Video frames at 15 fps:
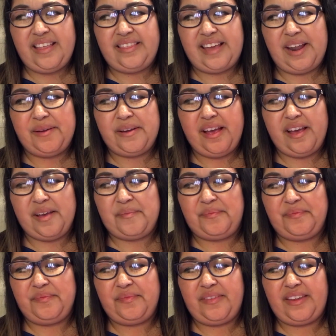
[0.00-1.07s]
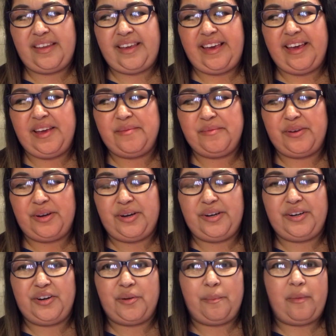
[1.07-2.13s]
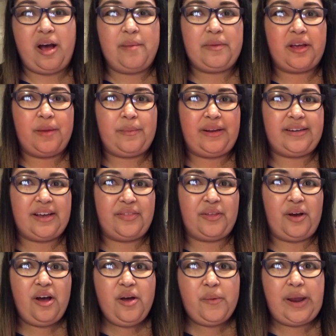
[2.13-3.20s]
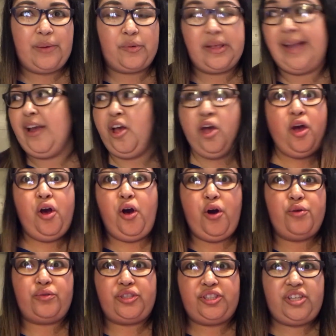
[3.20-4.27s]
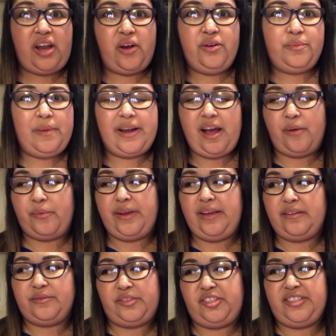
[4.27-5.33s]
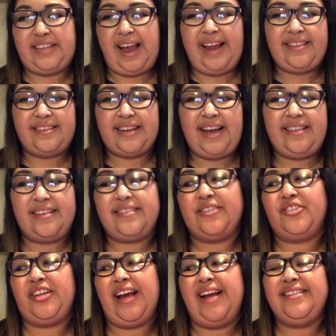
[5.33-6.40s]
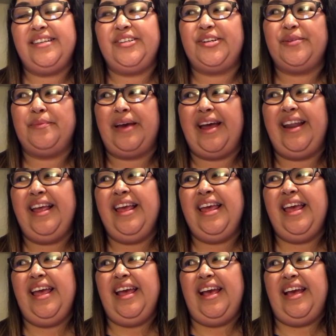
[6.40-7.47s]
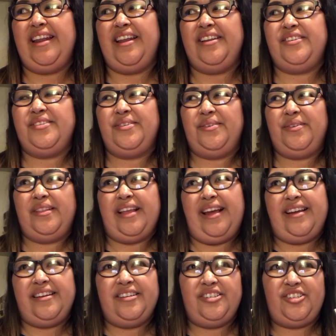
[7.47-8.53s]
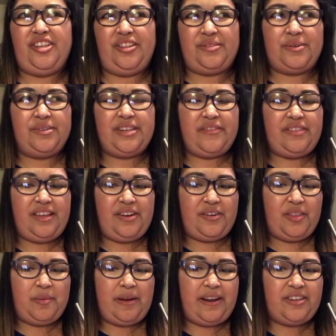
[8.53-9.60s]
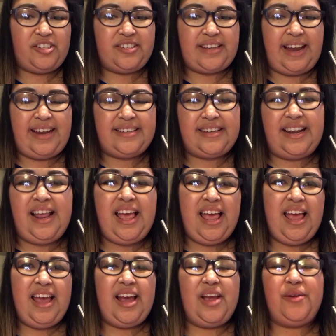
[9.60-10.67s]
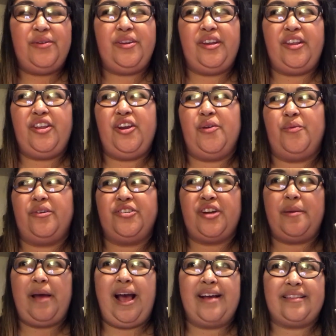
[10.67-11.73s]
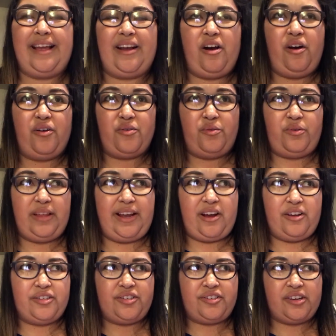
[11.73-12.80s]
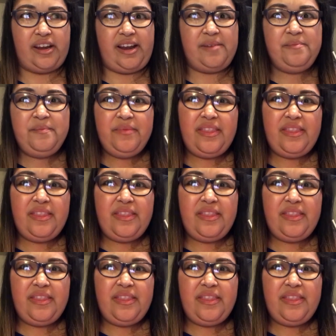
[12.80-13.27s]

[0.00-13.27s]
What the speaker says: then Kim heard her mom coming down the hallway, and we're like, oh shit, oh my god, we just hide this. So she hides under her bed, and into, like, she throws everything under the bed and just hides it. And, you know, we're trying to act like all cool, like all straight.